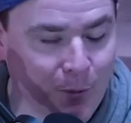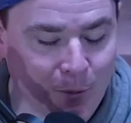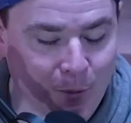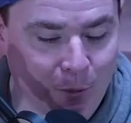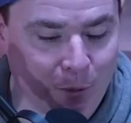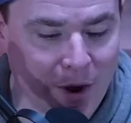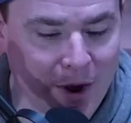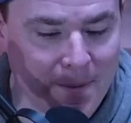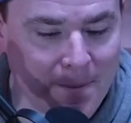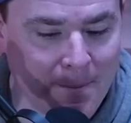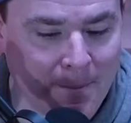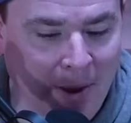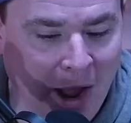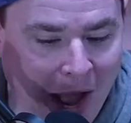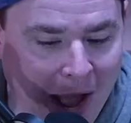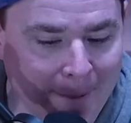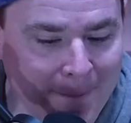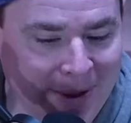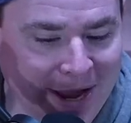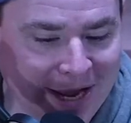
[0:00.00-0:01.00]
What
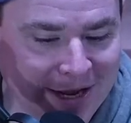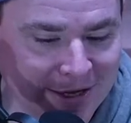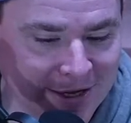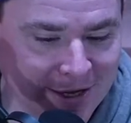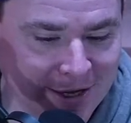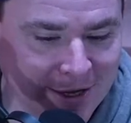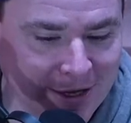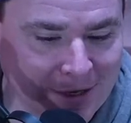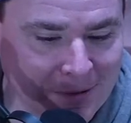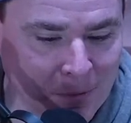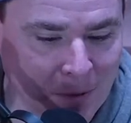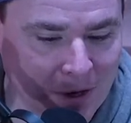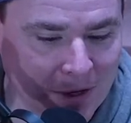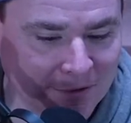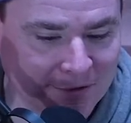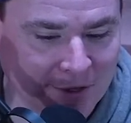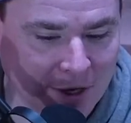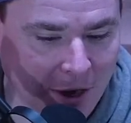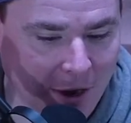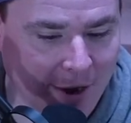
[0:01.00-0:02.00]
Pompey did
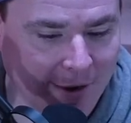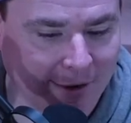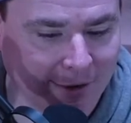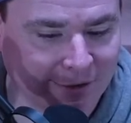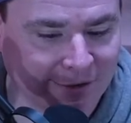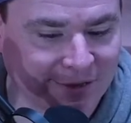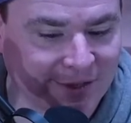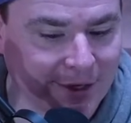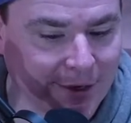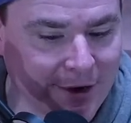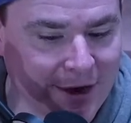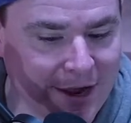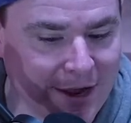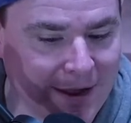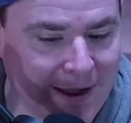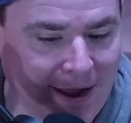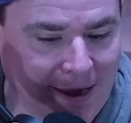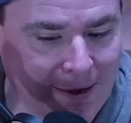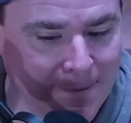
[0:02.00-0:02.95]
was conquer Syria and